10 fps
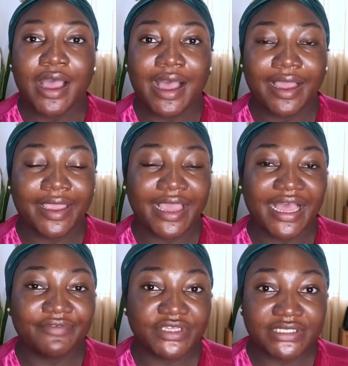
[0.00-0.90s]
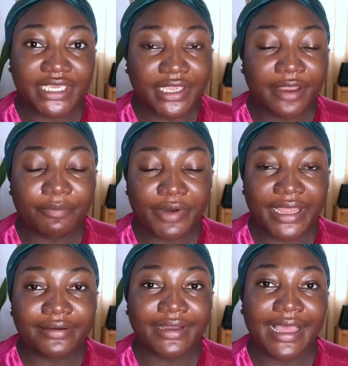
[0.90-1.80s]
I have a skincare
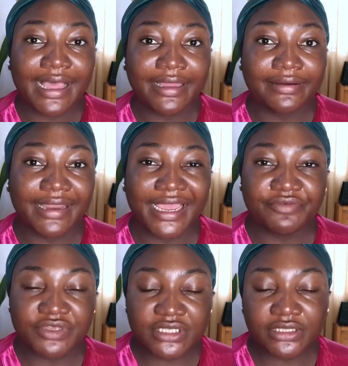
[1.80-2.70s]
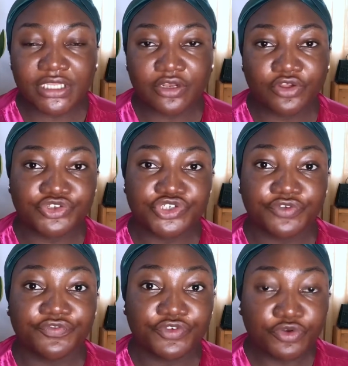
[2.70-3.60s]
brand and I recently launched a
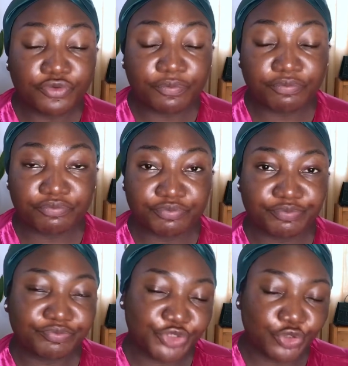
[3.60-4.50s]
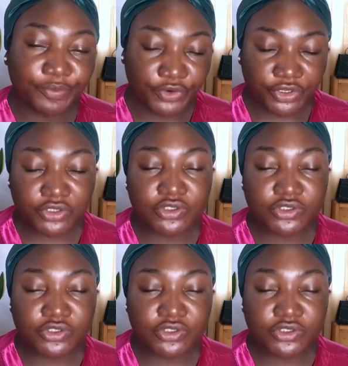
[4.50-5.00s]
few new products,